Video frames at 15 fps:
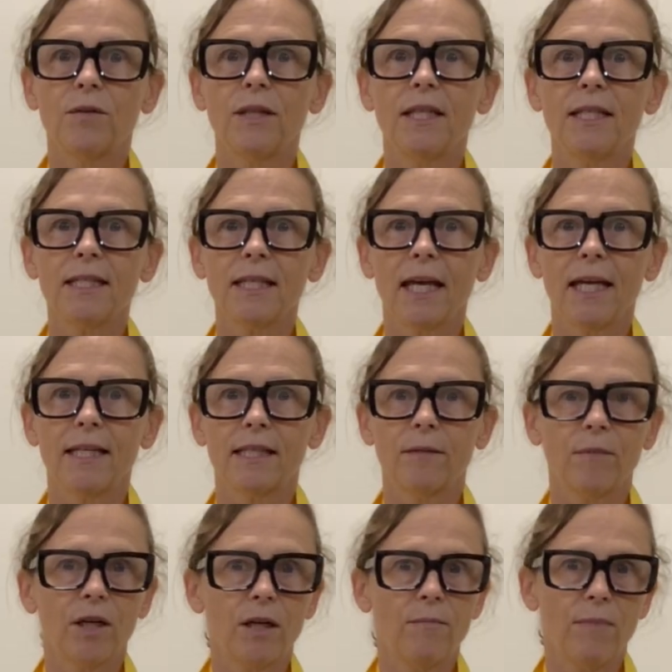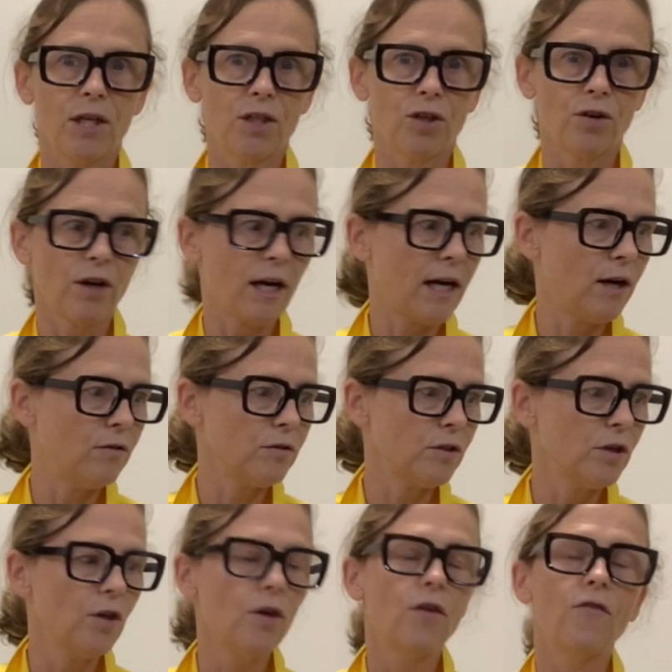in this case, I'm going to measure out
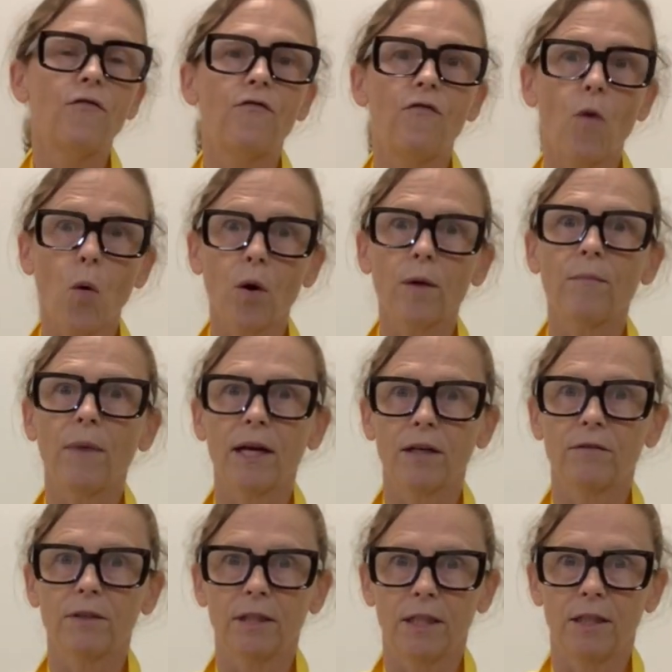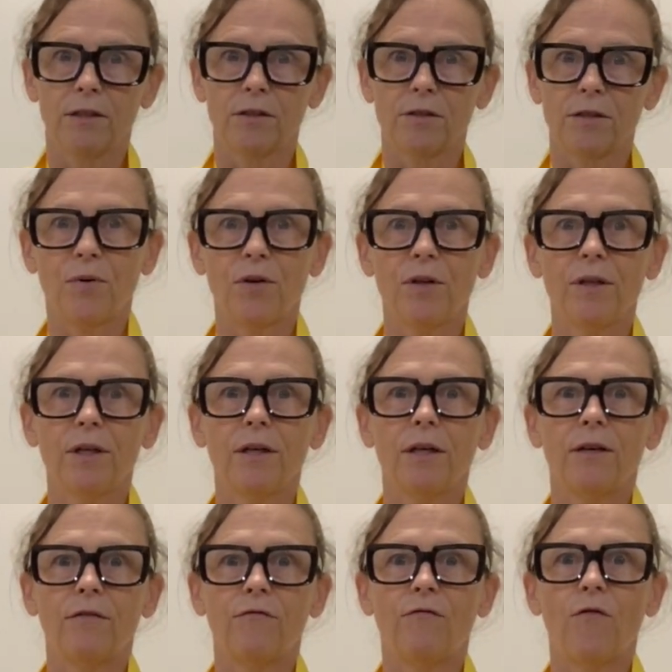4 microliters.
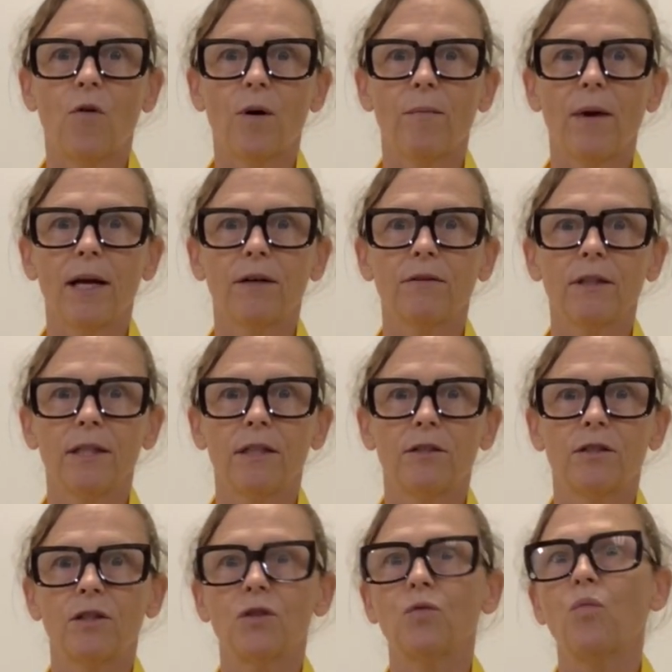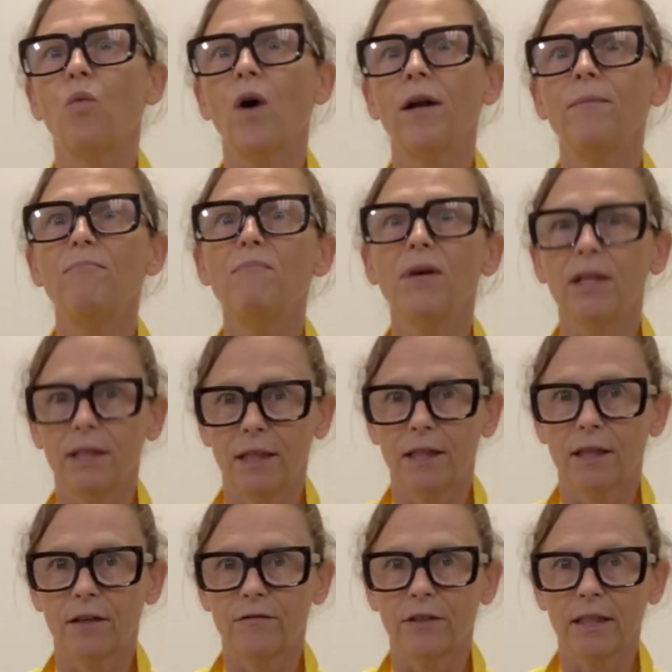4 microliters is
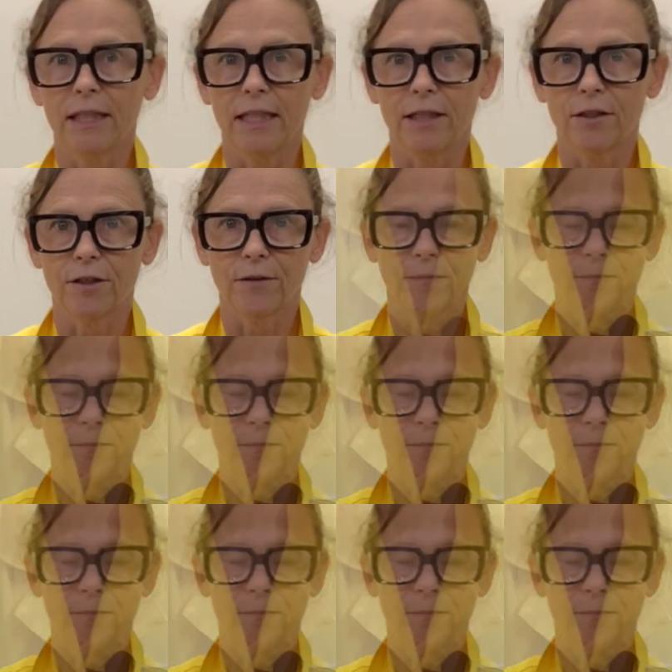1/millionth of a liter.